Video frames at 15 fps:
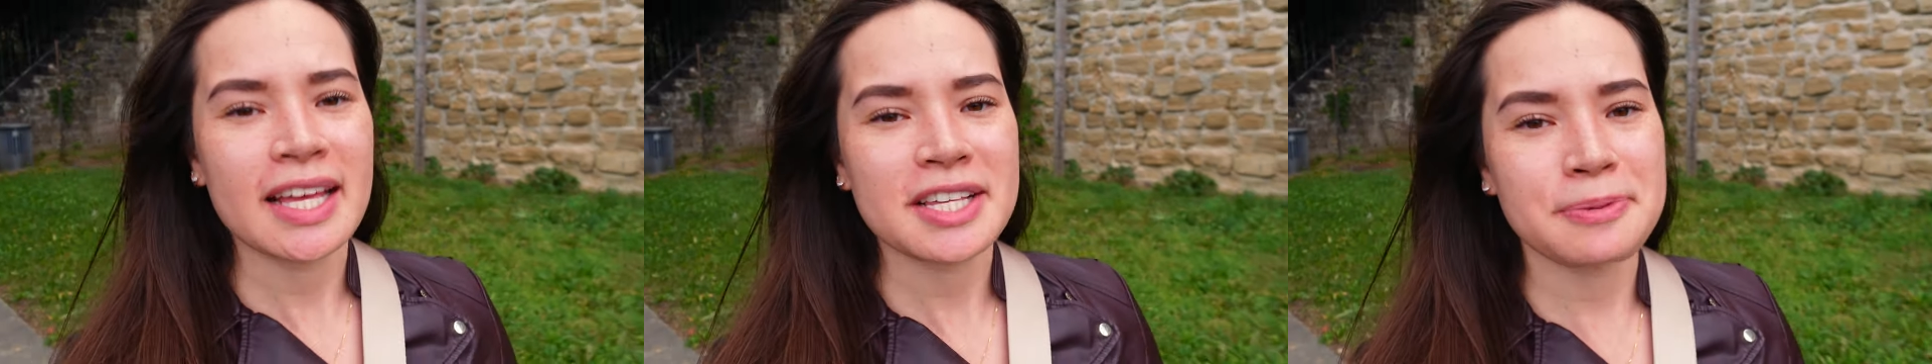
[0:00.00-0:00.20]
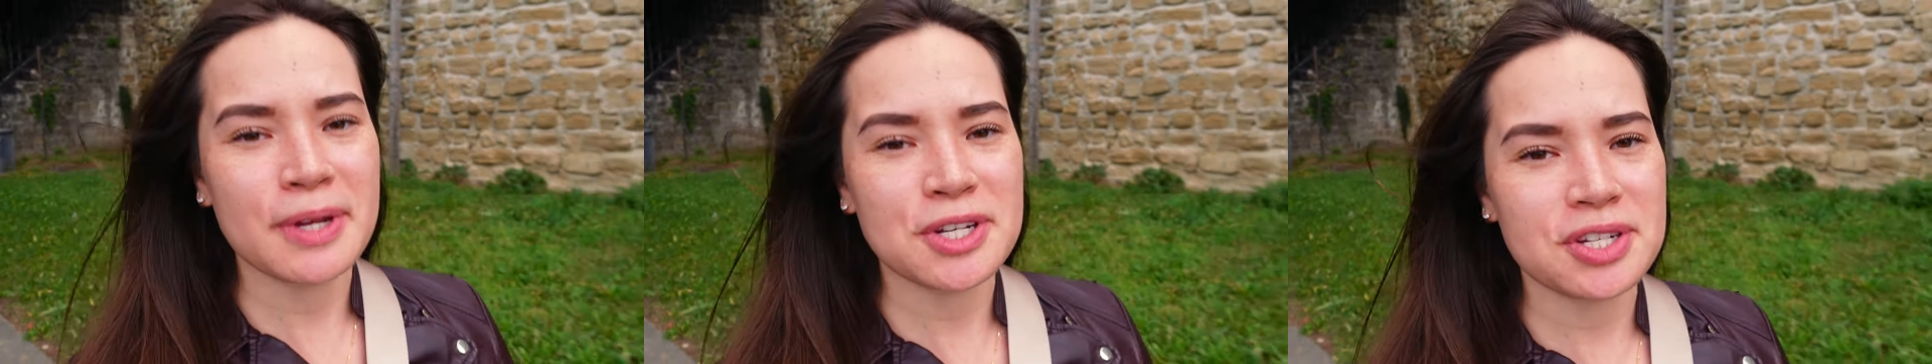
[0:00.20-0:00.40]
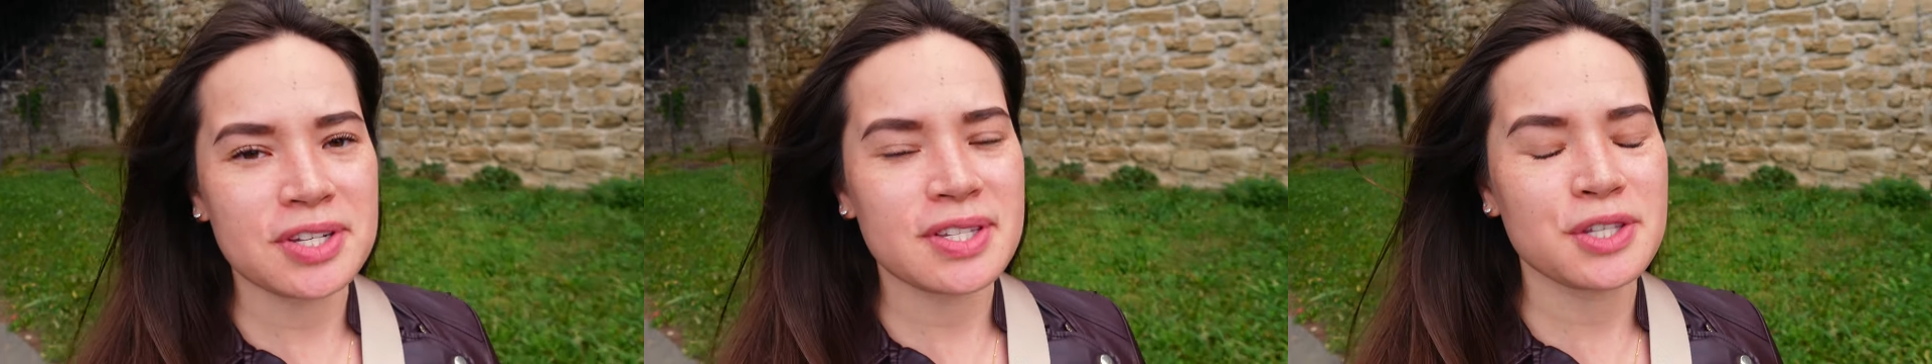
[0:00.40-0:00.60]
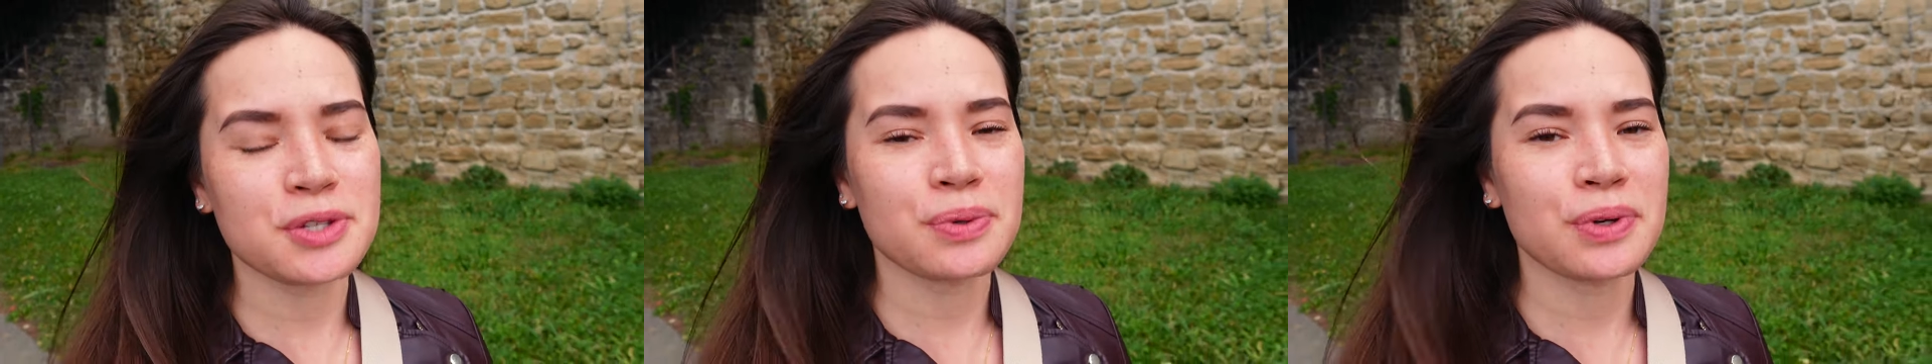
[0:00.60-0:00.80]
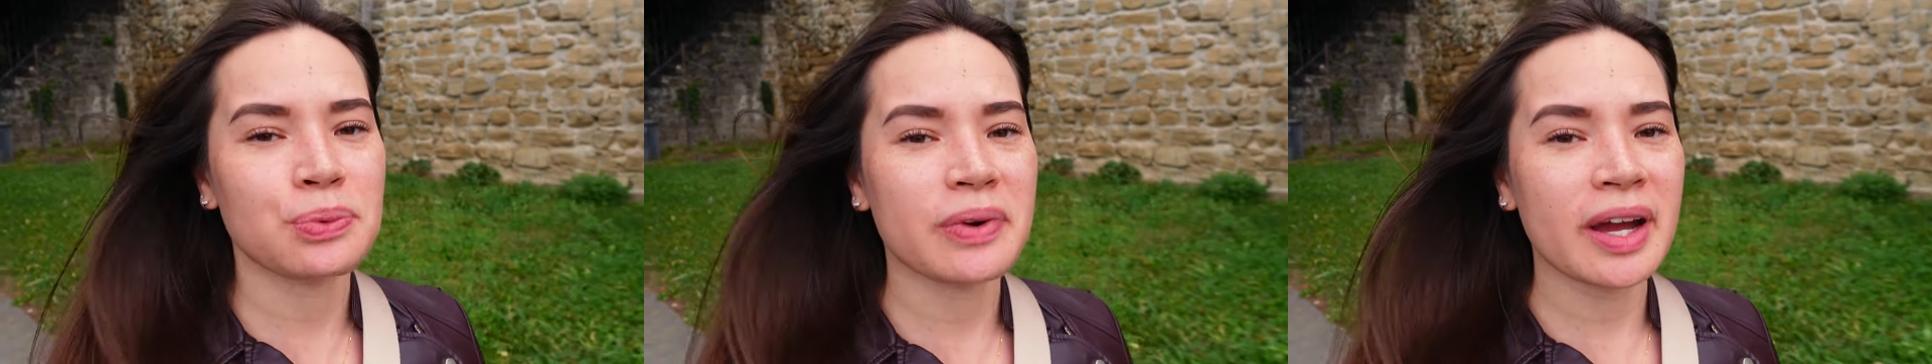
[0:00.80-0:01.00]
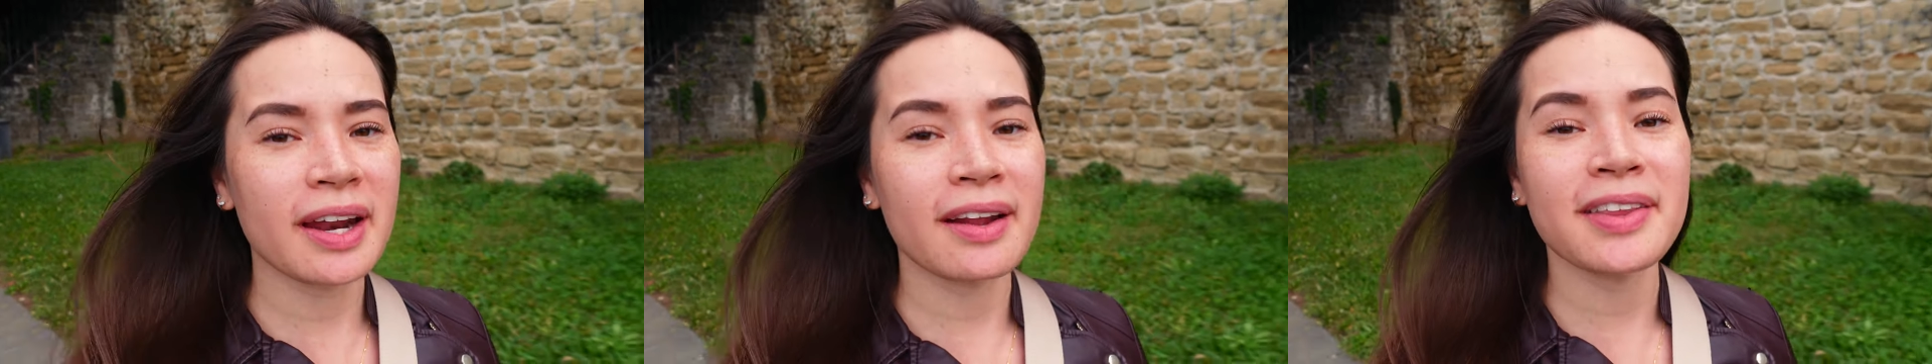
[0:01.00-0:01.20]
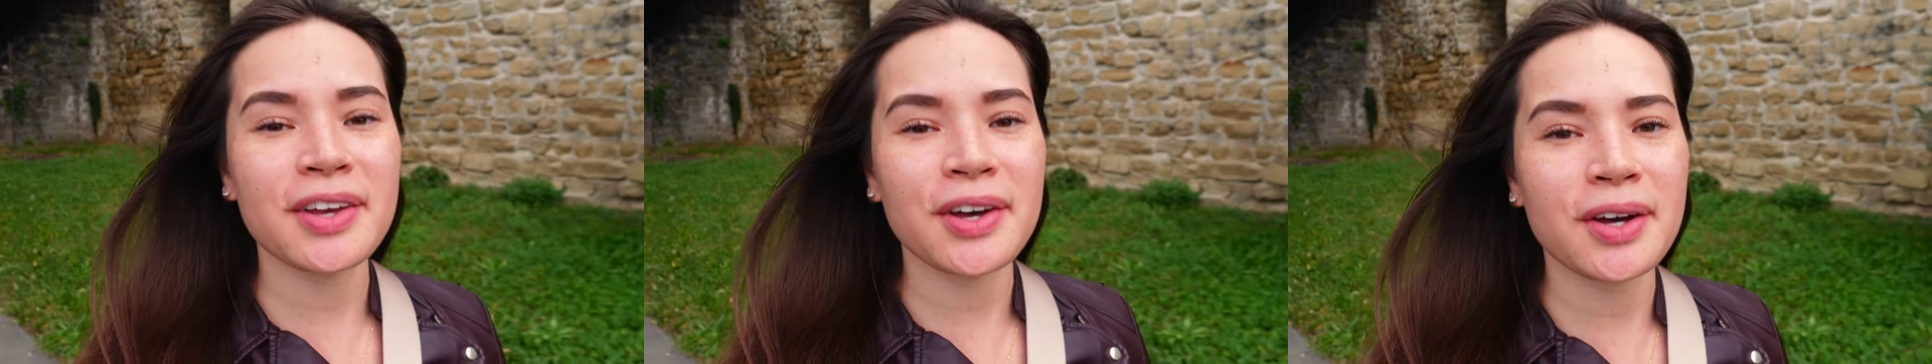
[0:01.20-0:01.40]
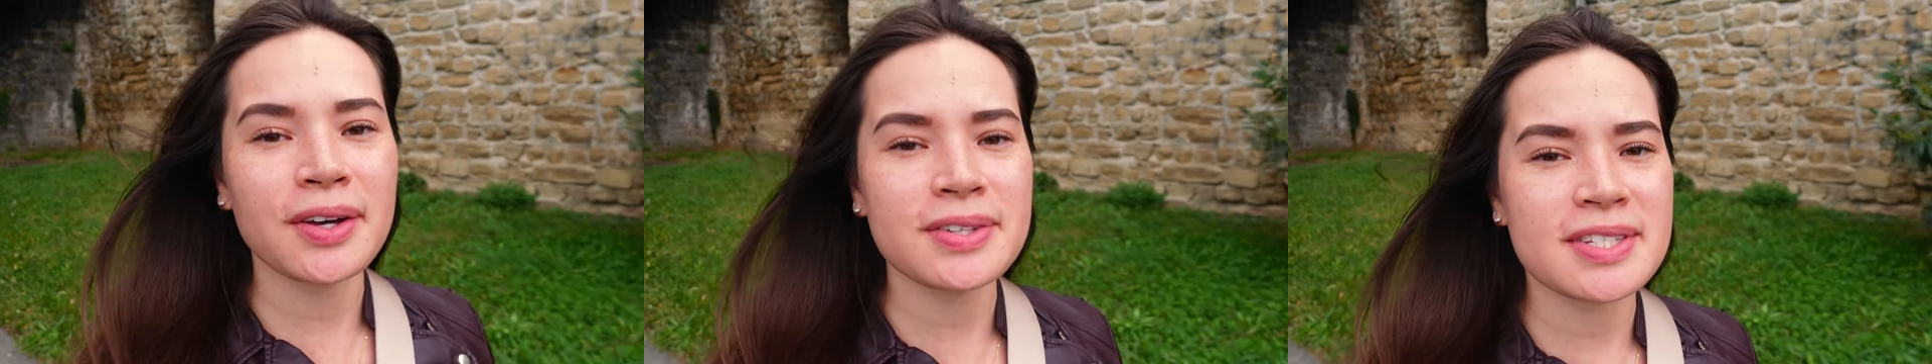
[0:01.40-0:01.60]
especially since we're right on the
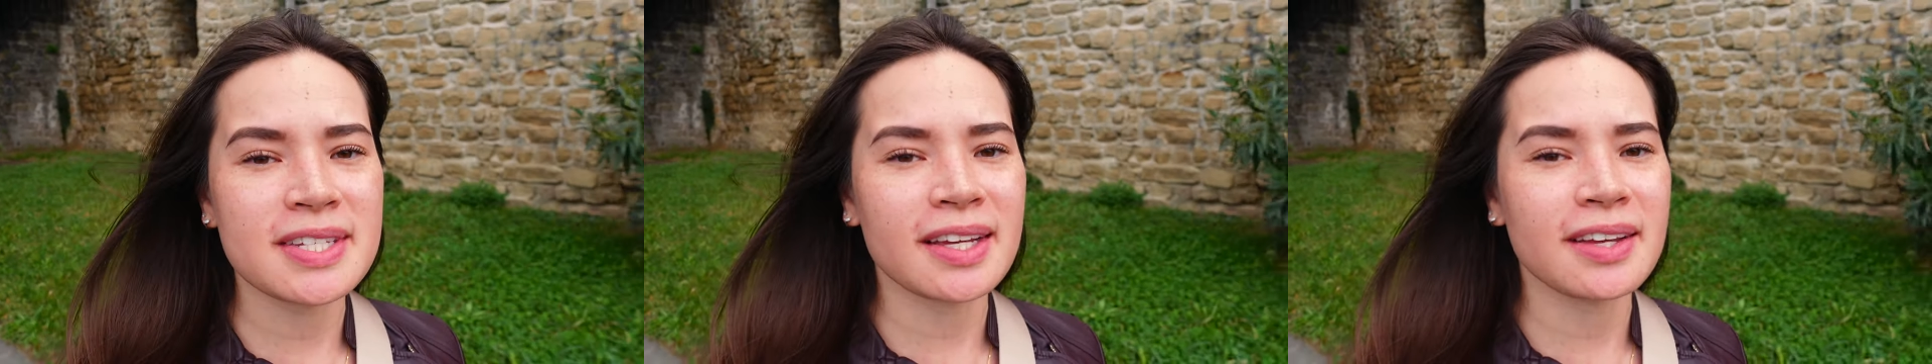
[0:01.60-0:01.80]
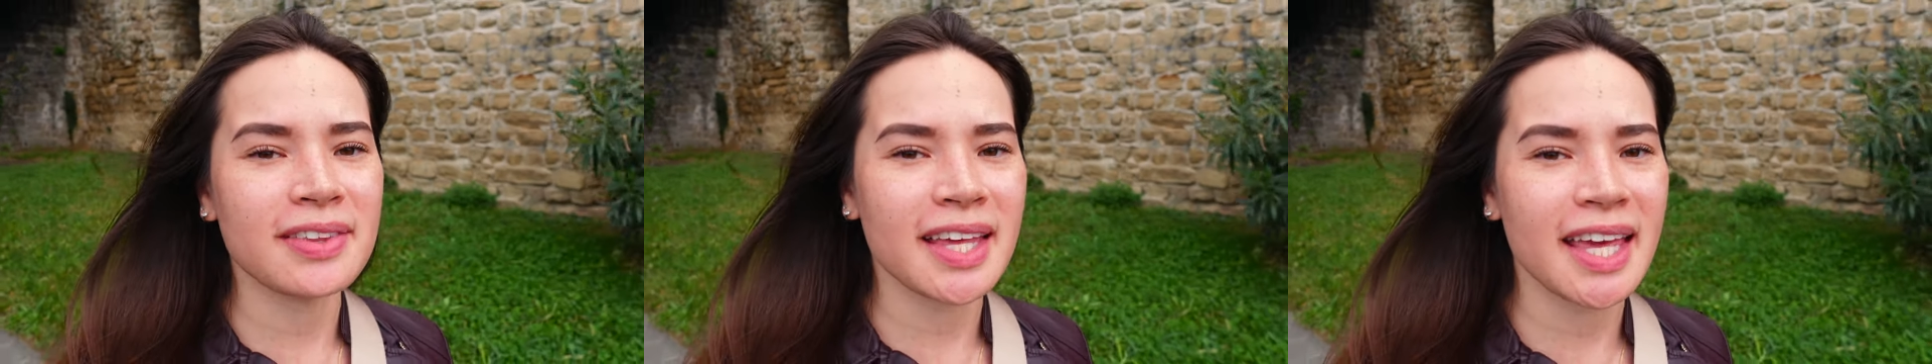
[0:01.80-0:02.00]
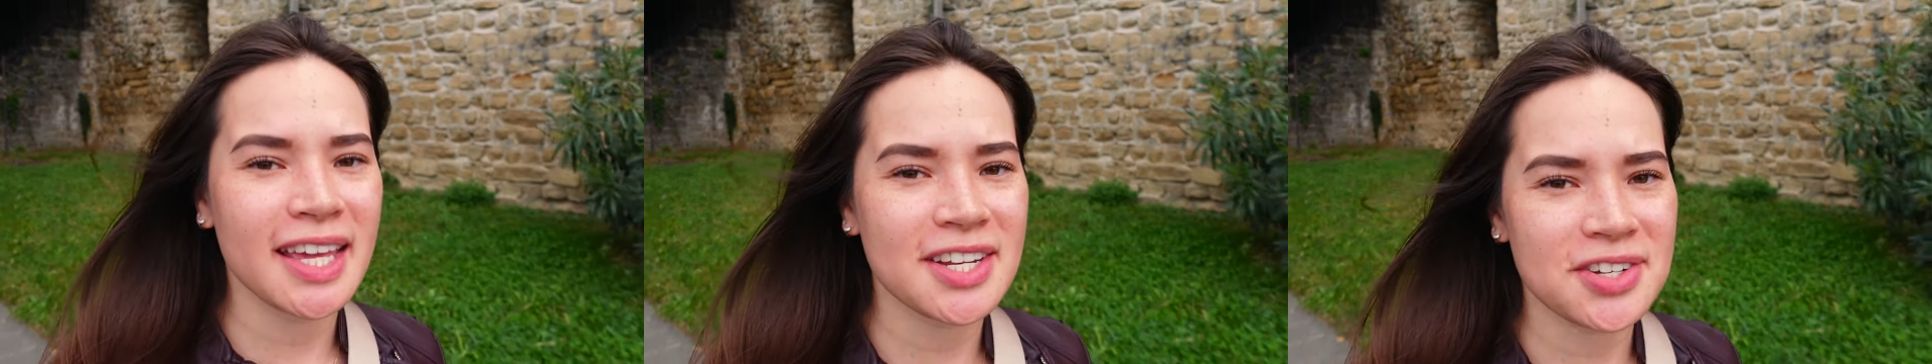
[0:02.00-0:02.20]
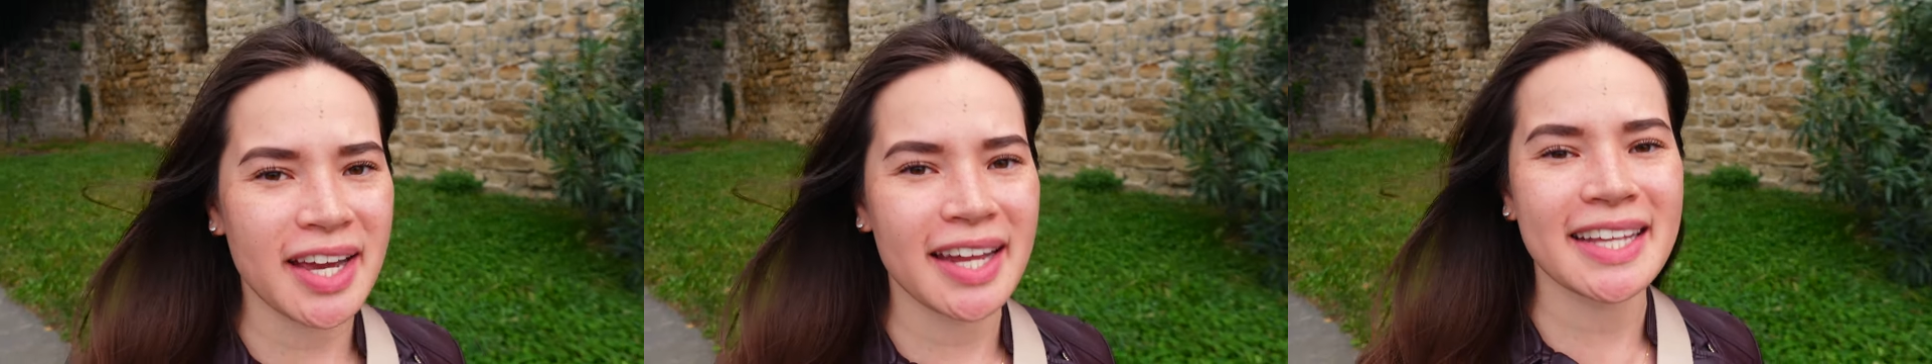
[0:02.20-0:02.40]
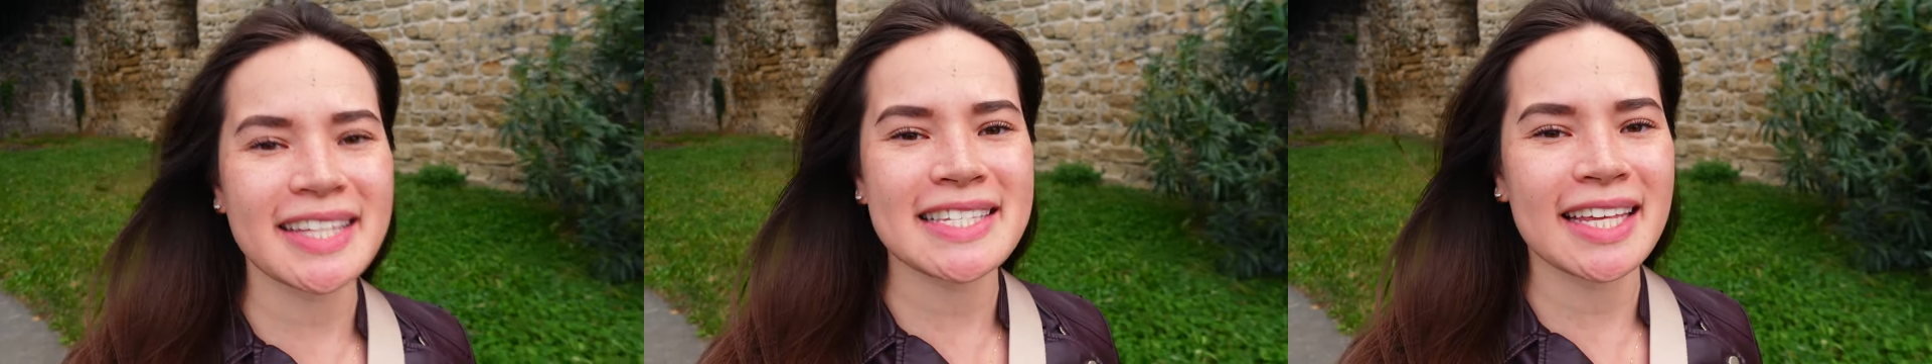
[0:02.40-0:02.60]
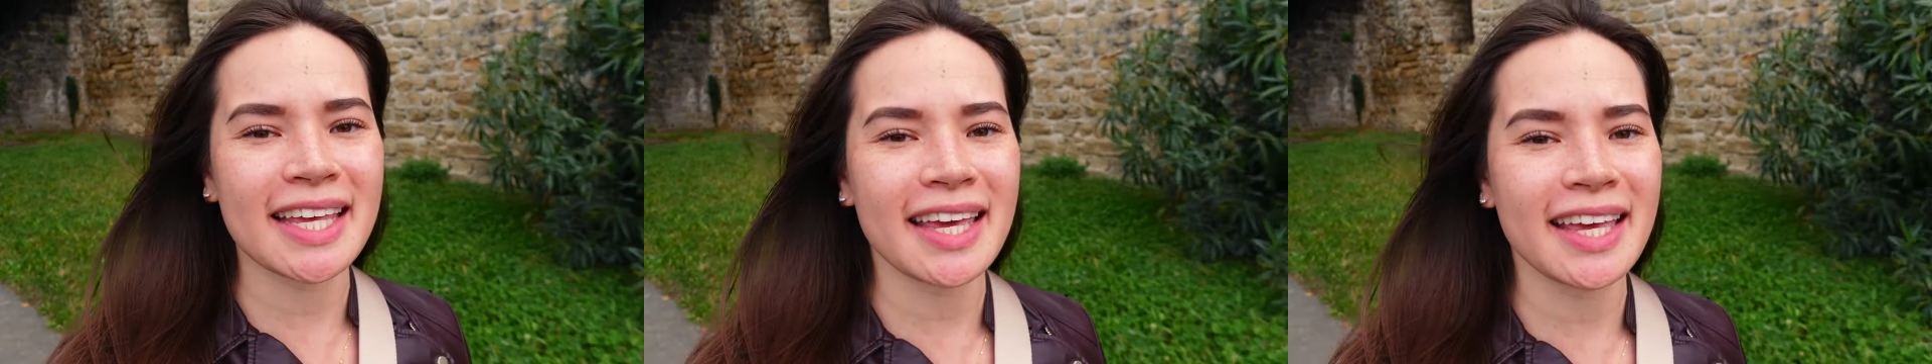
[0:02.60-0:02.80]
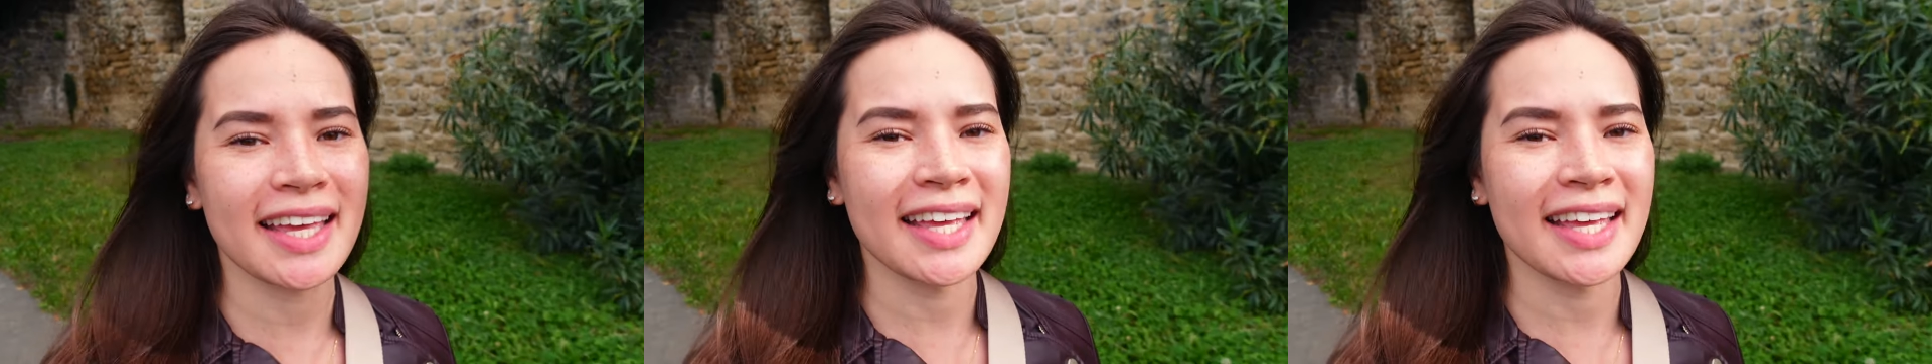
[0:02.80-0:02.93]
coast of the Adriatic Sea.